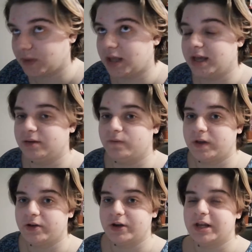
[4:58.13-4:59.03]
and
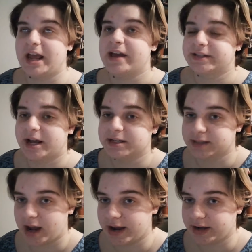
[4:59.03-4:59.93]
very
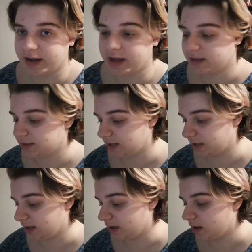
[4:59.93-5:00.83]
anti-anxiety,
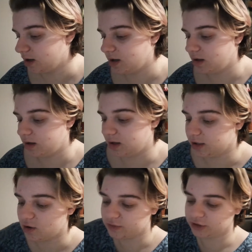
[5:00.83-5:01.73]

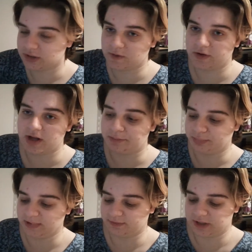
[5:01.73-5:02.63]
it's just very
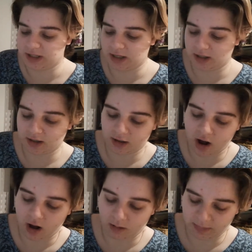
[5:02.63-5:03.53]
uplifting,
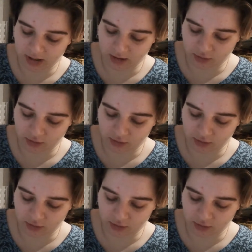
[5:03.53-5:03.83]
calming,